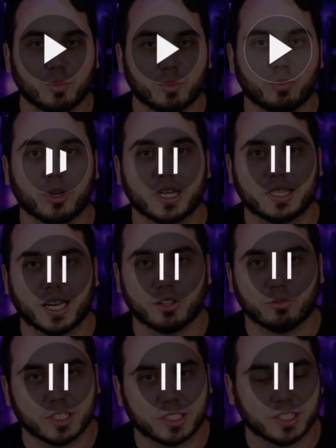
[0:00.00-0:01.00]
Break down
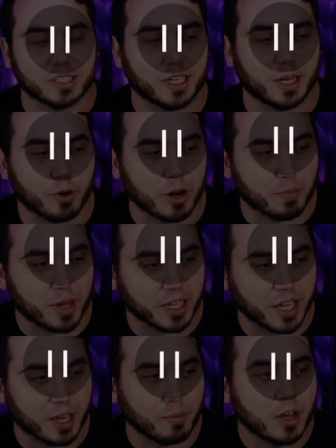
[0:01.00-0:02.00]
the rest of the Daybreak
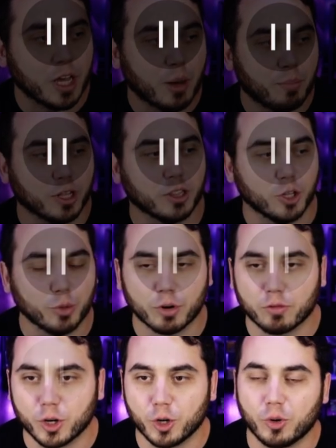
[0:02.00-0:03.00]
metagame, but
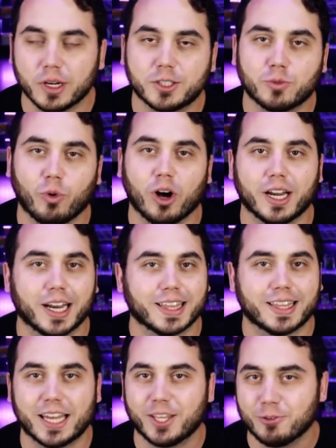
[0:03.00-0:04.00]
Lumaru is one
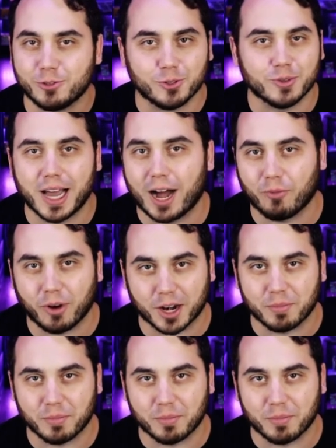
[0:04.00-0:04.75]
that you do not want to